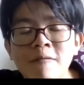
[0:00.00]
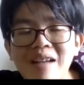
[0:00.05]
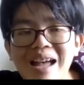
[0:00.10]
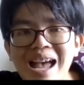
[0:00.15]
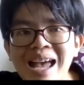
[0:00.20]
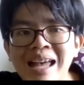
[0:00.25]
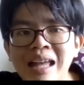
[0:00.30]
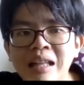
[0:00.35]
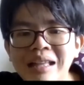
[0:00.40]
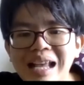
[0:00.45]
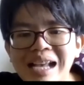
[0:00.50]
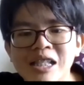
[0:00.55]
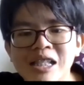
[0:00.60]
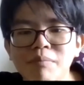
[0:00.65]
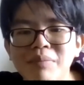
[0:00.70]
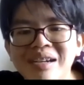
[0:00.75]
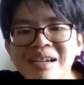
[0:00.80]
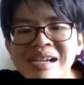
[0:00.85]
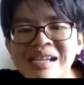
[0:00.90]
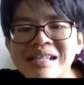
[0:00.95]
about
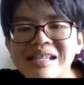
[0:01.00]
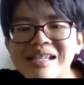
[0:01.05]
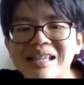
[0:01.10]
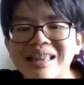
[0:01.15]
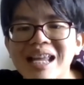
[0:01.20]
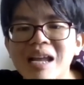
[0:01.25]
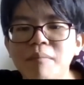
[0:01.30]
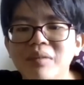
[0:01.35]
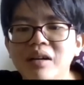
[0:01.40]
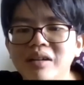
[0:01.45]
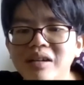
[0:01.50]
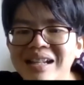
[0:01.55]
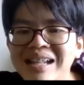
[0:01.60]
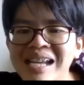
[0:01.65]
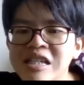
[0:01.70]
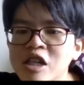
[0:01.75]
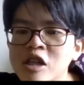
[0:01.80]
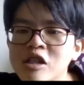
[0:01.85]
everything I do